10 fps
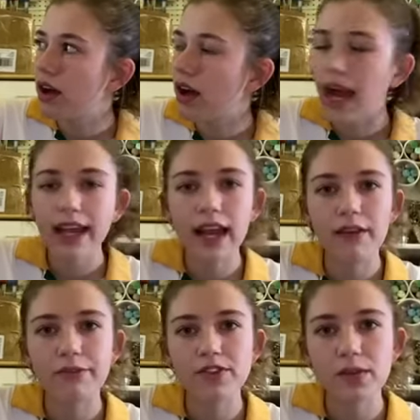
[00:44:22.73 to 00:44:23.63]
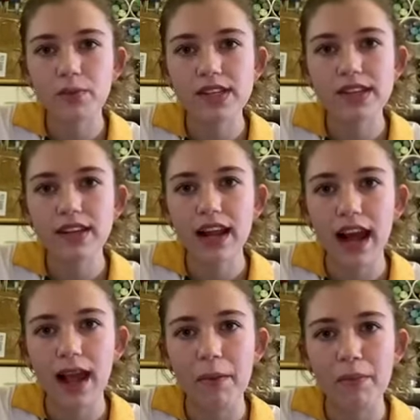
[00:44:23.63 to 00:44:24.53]
I, for some reason, I'm
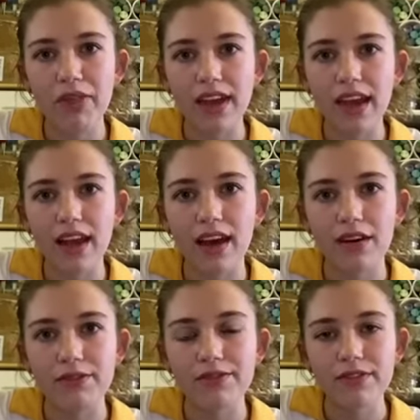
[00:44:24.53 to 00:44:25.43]
thinking of